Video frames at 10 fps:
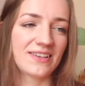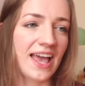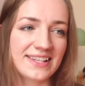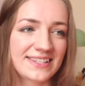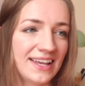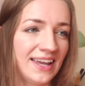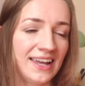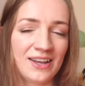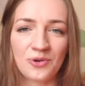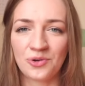
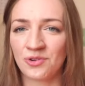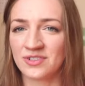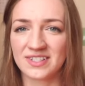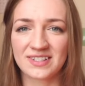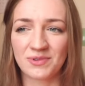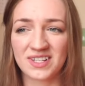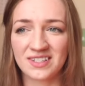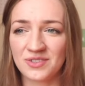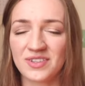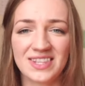essay or just
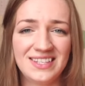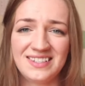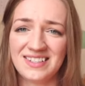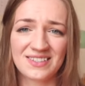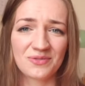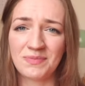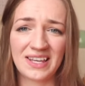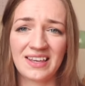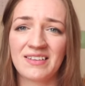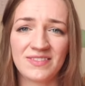writing your thesis or
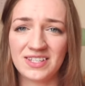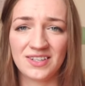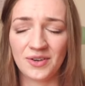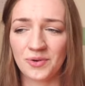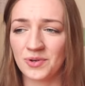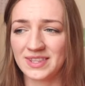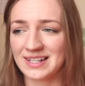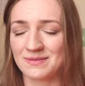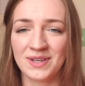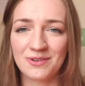making a video,
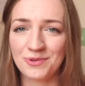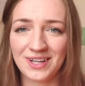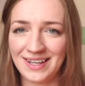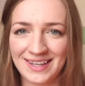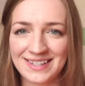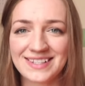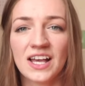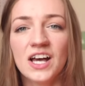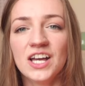doesn't matter what it is,